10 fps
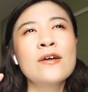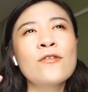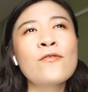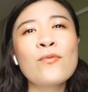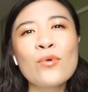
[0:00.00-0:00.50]

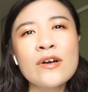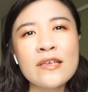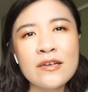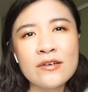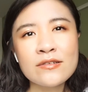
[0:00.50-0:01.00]
4
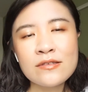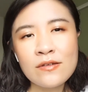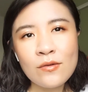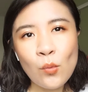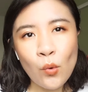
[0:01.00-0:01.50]
years
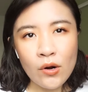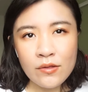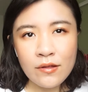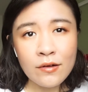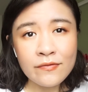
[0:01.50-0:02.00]

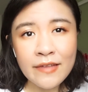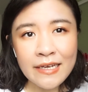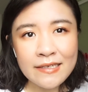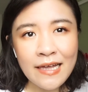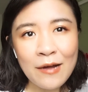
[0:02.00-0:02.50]
worth of
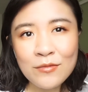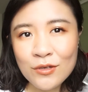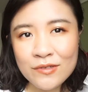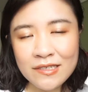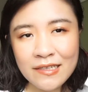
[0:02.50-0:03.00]
days I'm
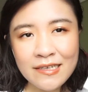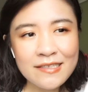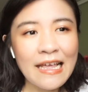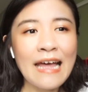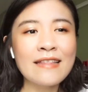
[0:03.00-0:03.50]
using
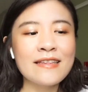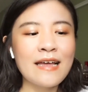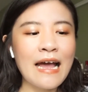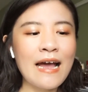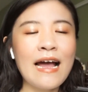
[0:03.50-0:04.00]
this, and
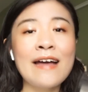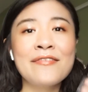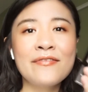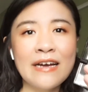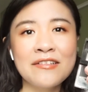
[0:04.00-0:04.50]
I
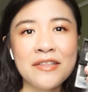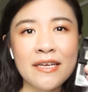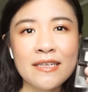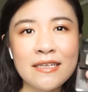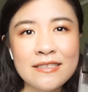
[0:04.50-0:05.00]

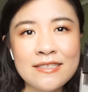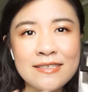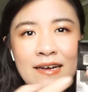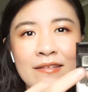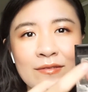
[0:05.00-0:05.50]
finally
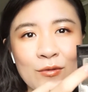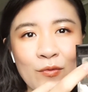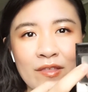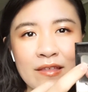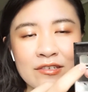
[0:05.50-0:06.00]
done
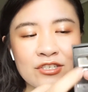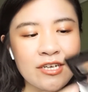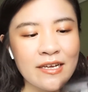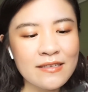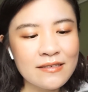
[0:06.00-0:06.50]
with this
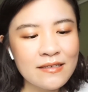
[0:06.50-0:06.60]
shade.